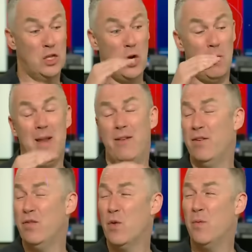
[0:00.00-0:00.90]
the top
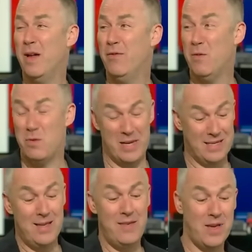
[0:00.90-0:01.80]
level of European football,
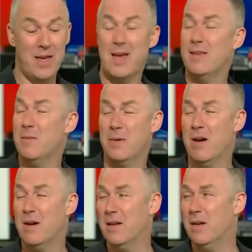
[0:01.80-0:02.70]
is leaving Chiesa
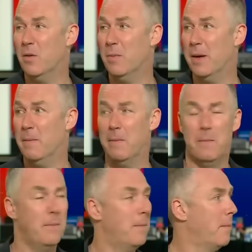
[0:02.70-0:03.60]
behind a little bit.
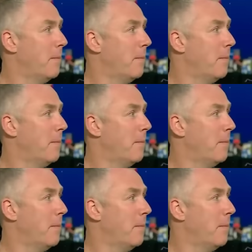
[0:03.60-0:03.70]
A